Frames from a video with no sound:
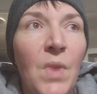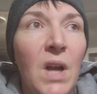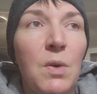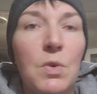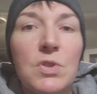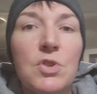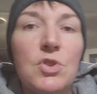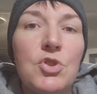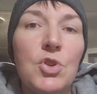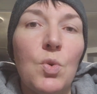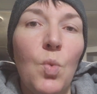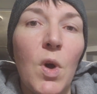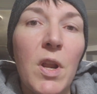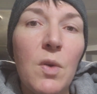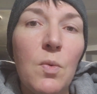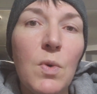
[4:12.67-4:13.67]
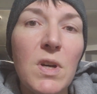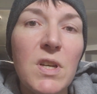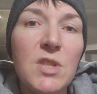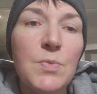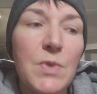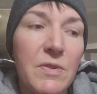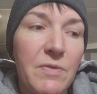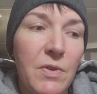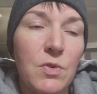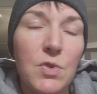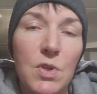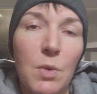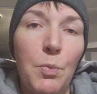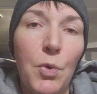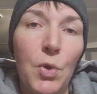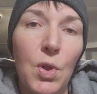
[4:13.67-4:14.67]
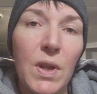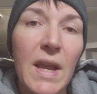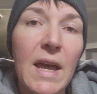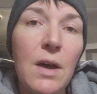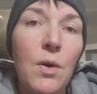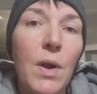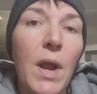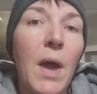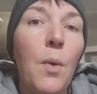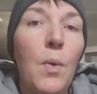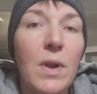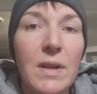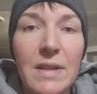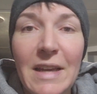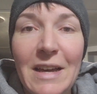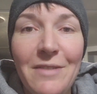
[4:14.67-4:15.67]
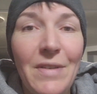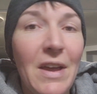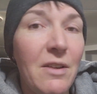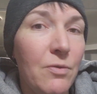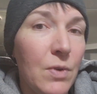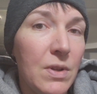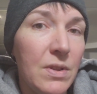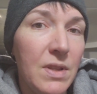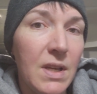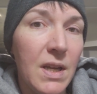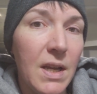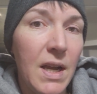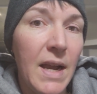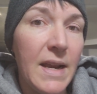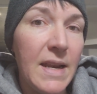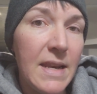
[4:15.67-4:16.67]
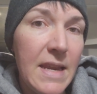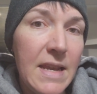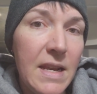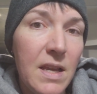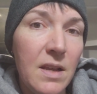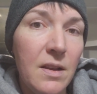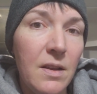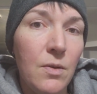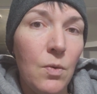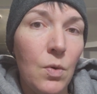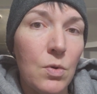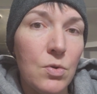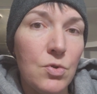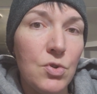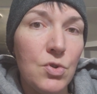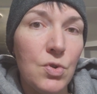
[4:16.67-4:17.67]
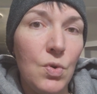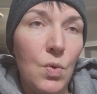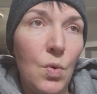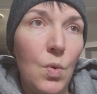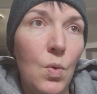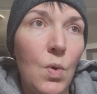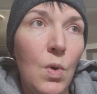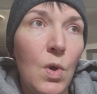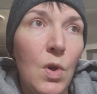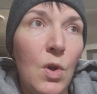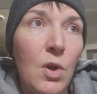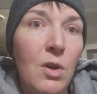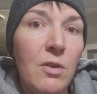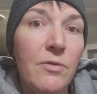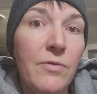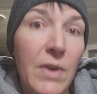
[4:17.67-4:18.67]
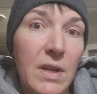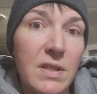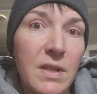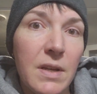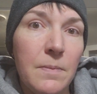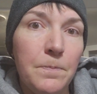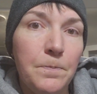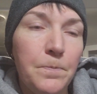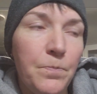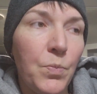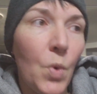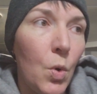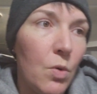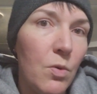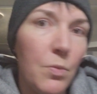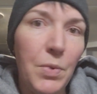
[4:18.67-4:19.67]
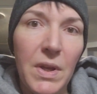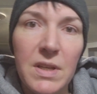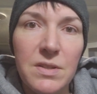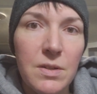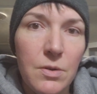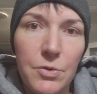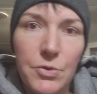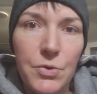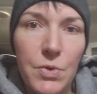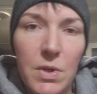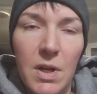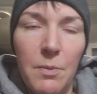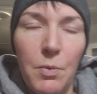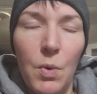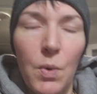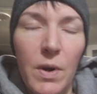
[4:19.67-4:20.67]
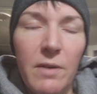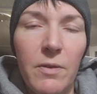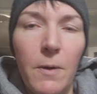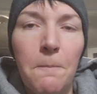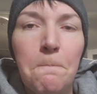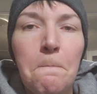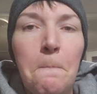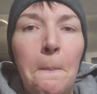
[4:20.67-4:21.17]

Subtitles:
I wasn't sure what it was, but if I was gonna pull it out, I wanted to have everything I needed in order to fix it, or replace it, or tune it up, or whatever.